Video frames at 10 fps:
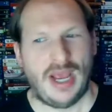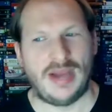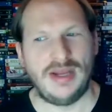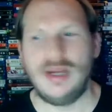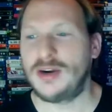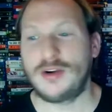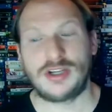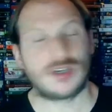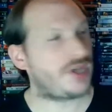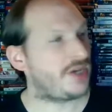And here he
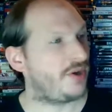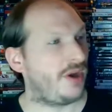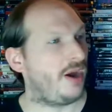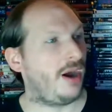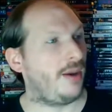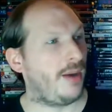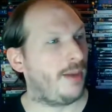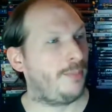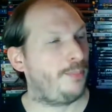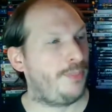just has
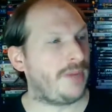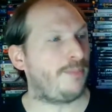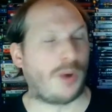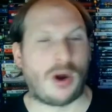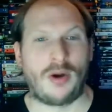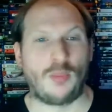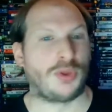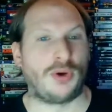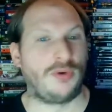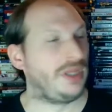a bit part with
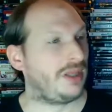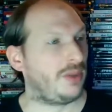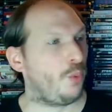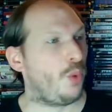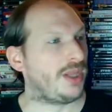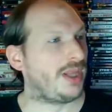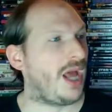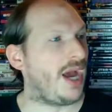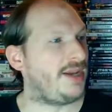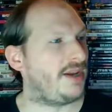only one
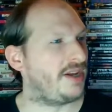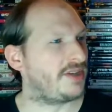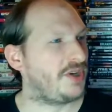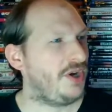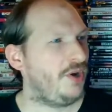line in it.